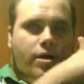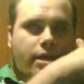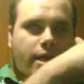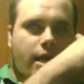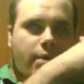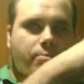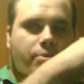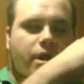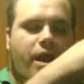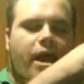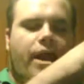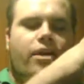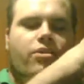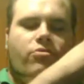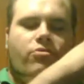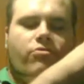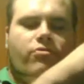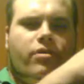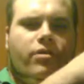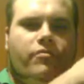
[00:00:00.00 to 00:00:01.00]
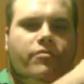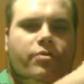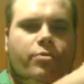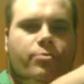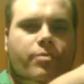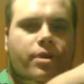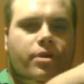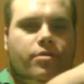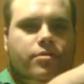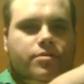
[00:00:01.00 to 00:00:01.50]
keep an eye on your rear
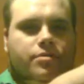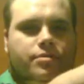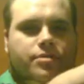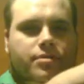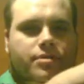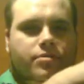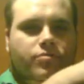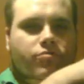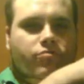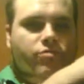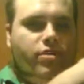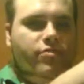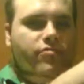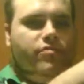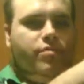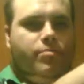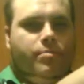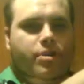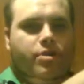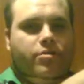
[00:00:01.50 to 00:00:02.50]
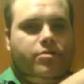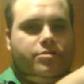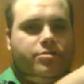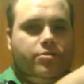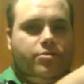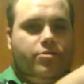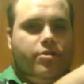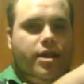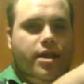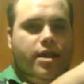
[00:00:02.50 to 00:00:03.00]
view mirrors. Rear view mirrors
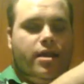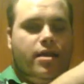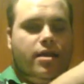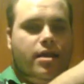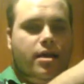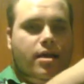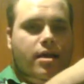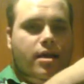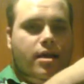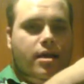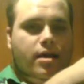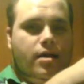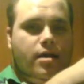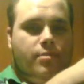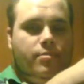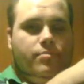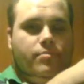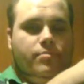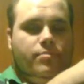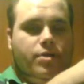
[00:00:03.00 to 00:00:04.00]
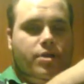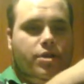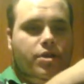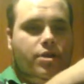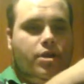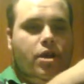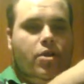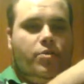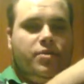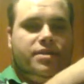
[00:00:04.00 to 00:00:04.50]
are great. You
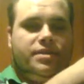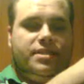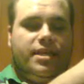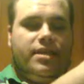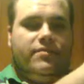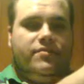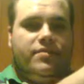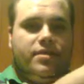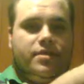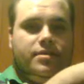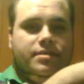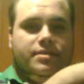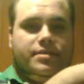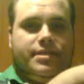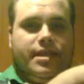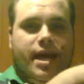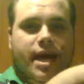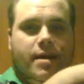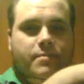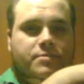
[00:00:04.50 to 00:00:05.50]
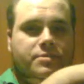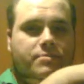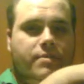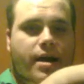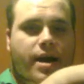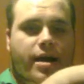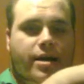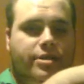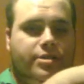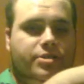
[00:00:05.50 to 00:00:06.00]
could always see if there's cops
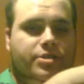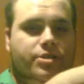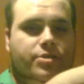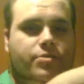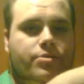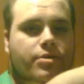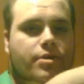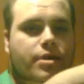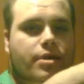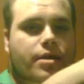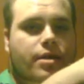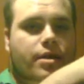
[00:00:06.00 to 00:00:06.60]
behind you.